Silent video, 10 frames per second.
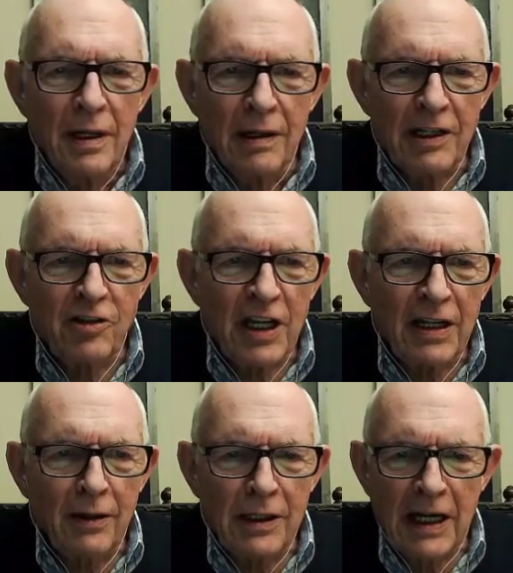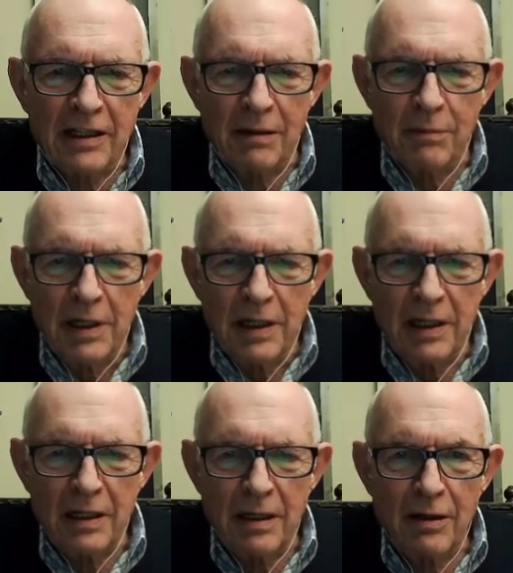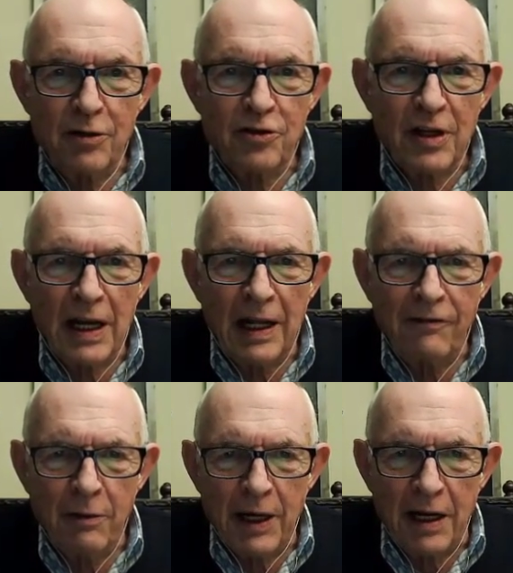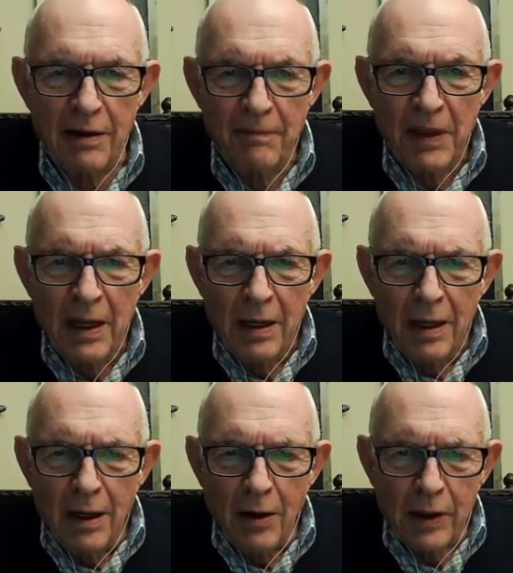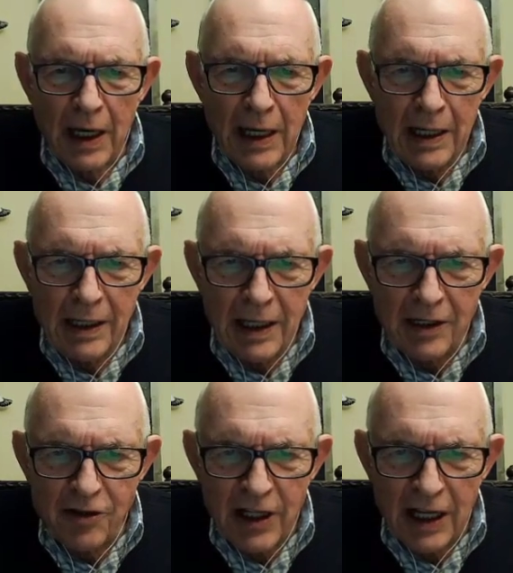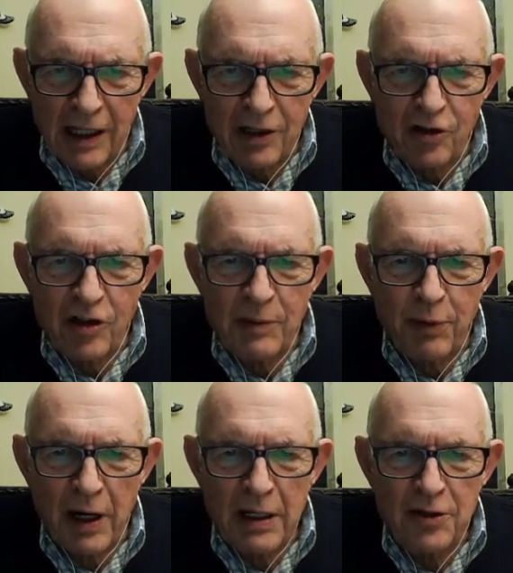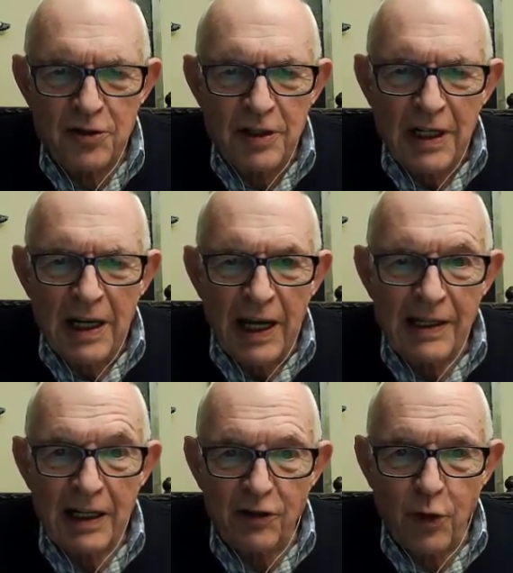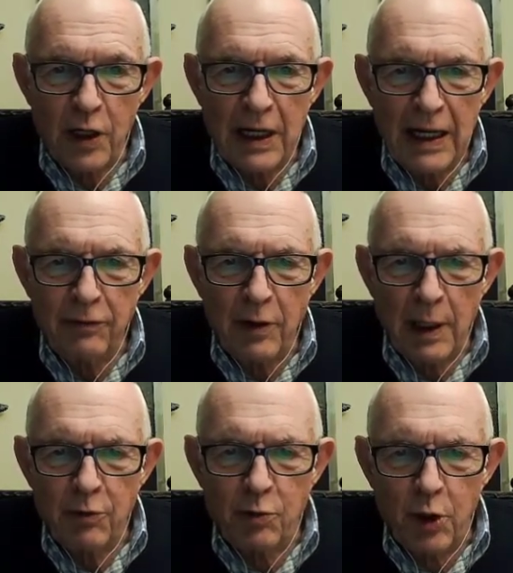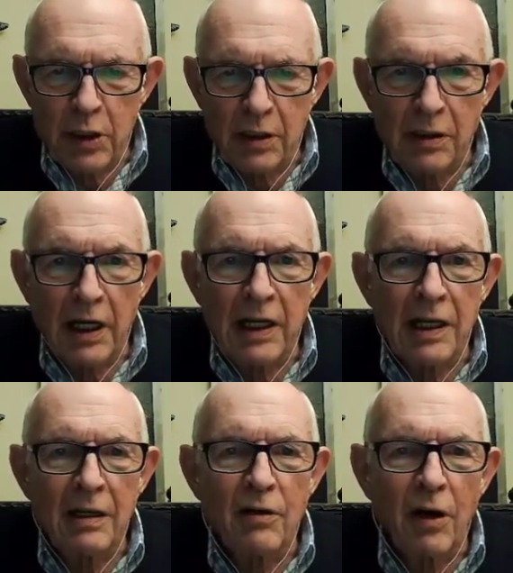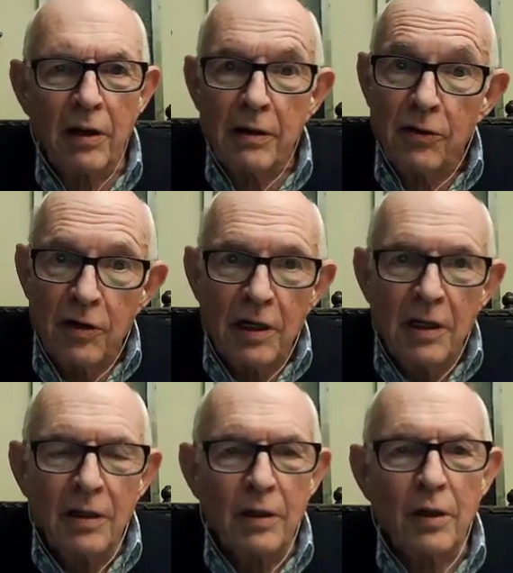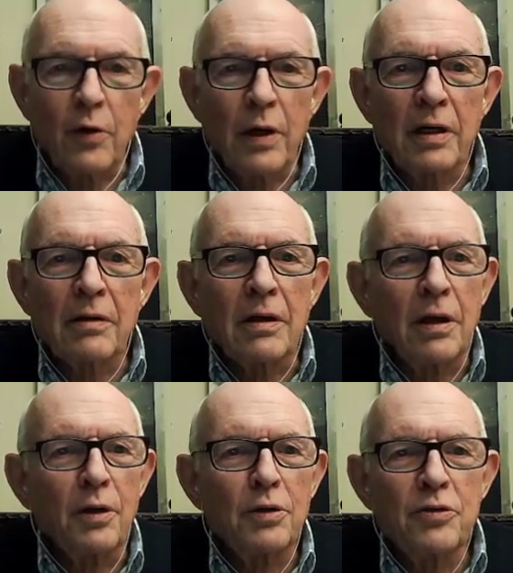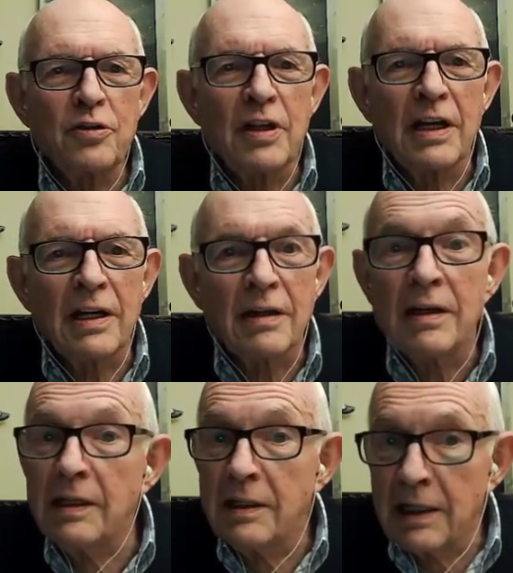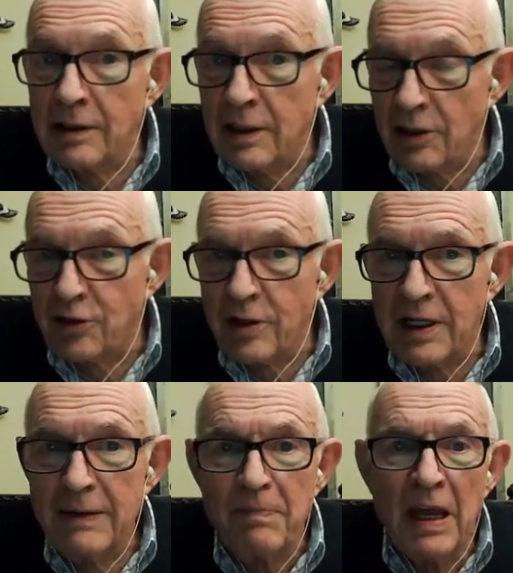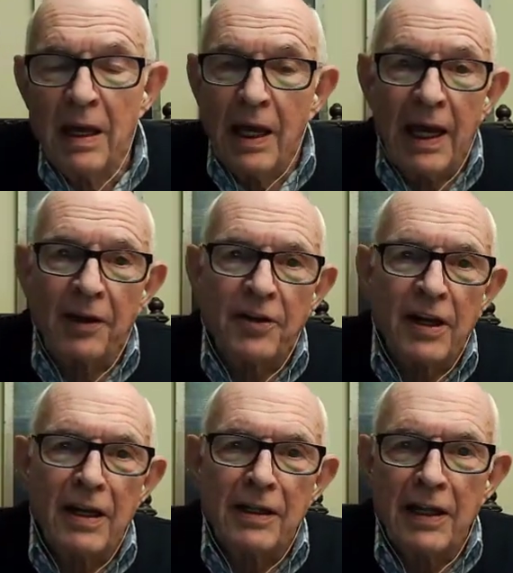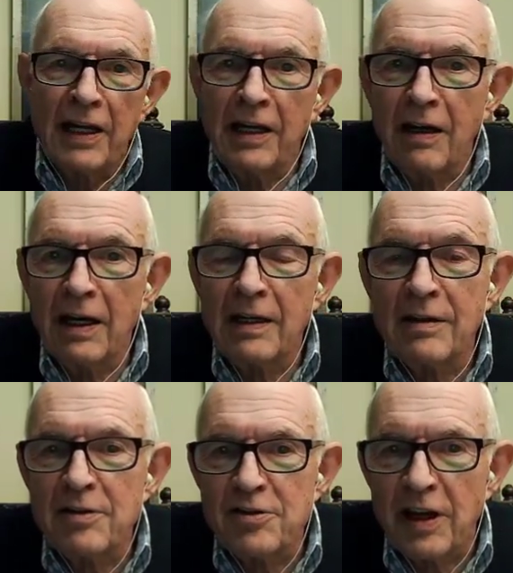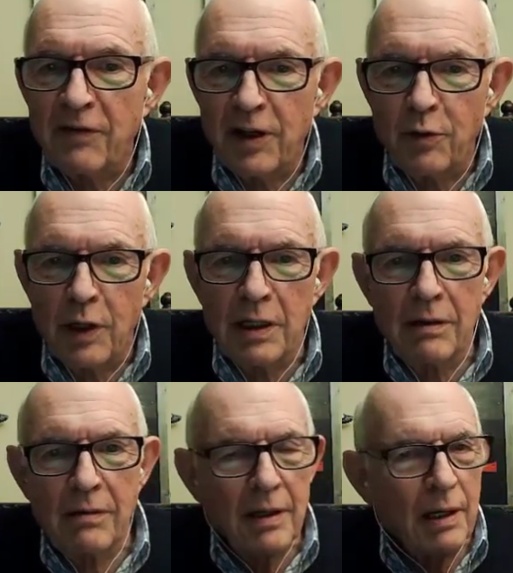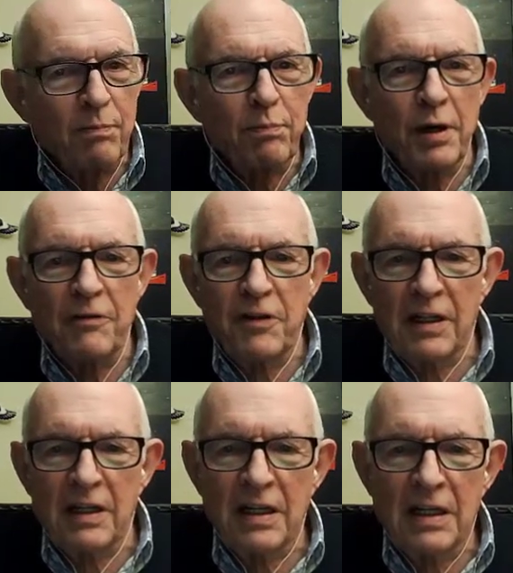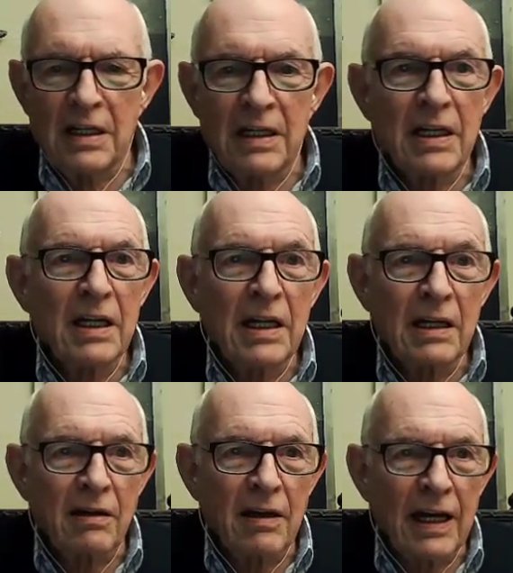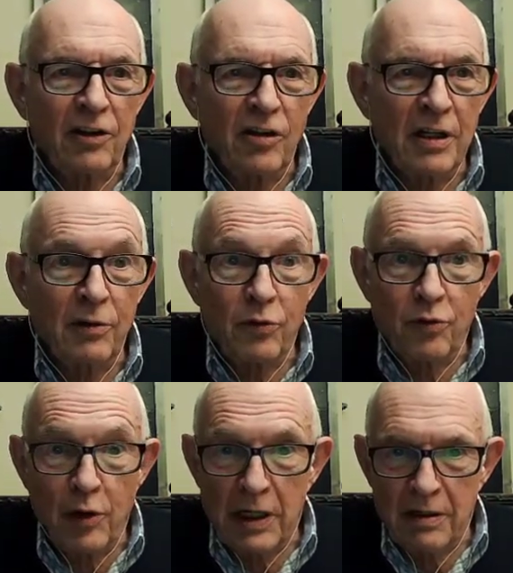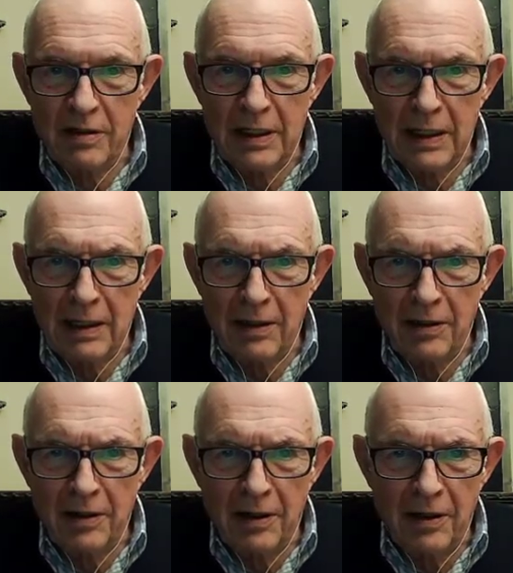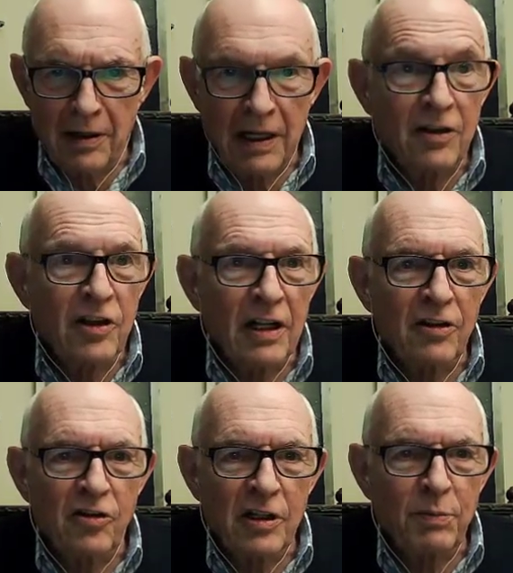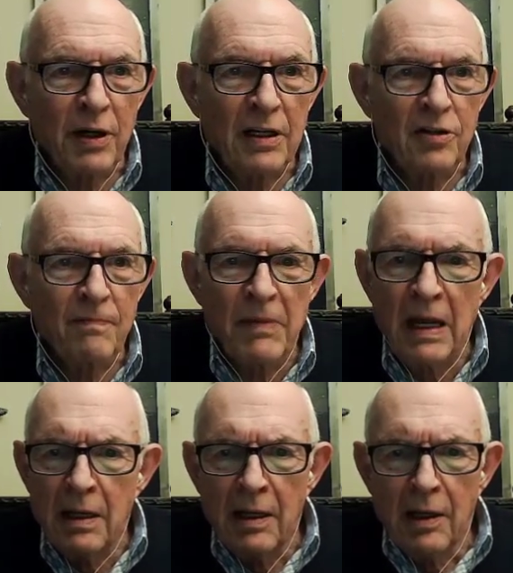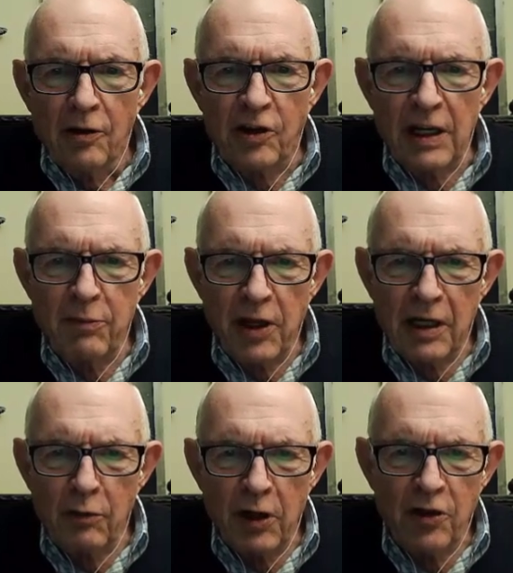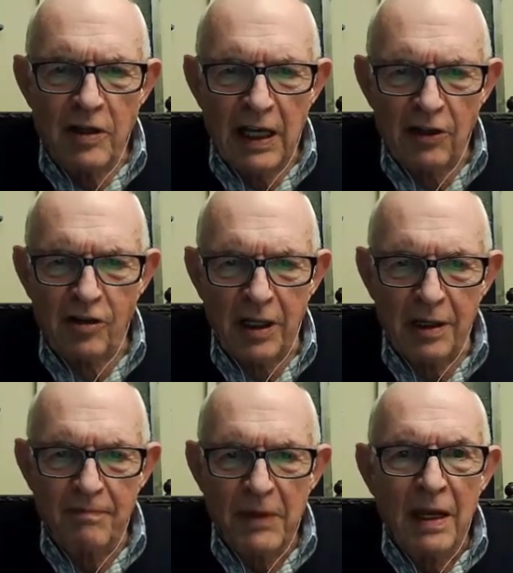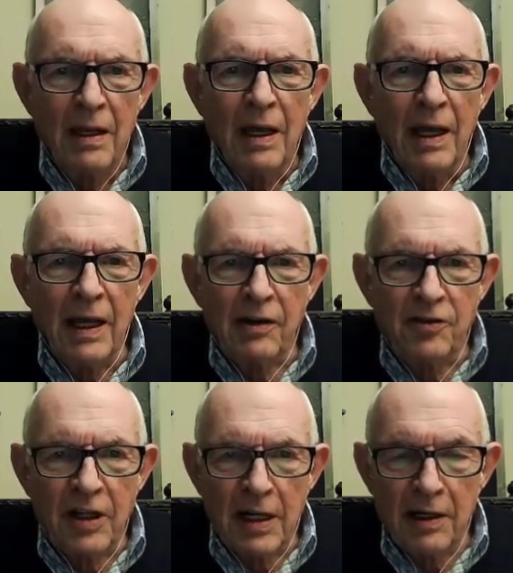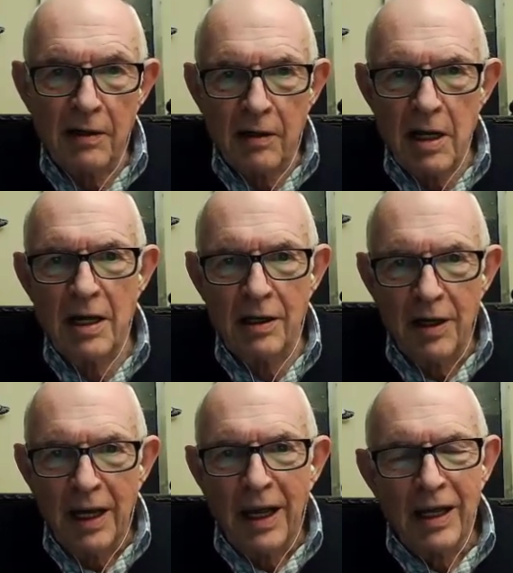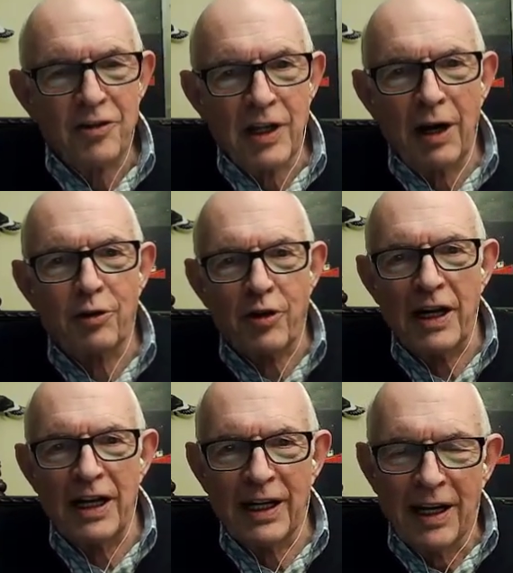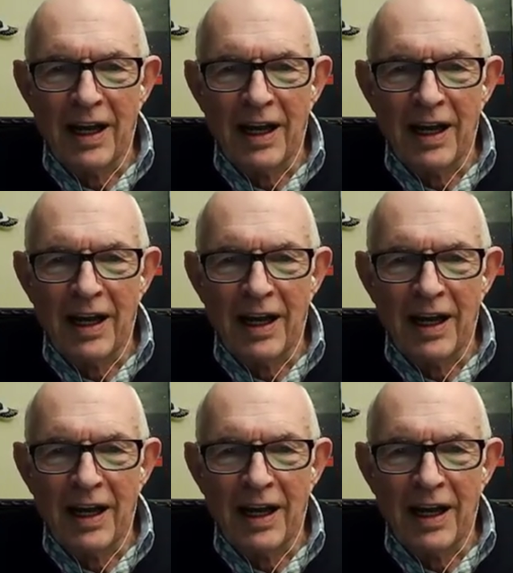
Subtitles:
Let's take a look at them. Here's Alphabet. Okay, it's LSG price. Hey, that's 4.5 times book, $98. Look where it closed yesterday at $99.71. A perfect hit, actually, right on its LSG price. Same thing with Tesla. It is now trading,